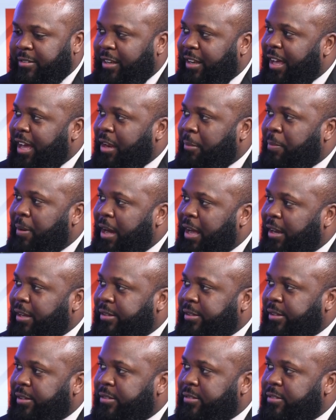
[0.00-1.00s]
a lot of
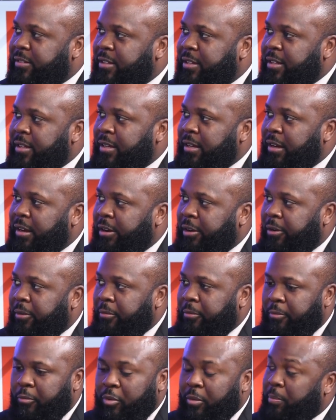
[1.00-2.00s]
politics
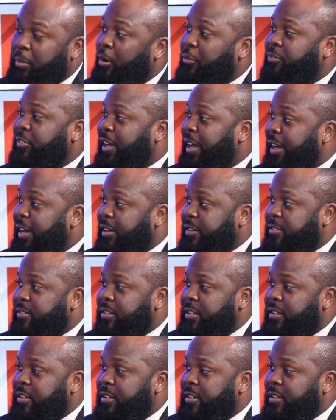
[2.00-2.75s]
with both sides.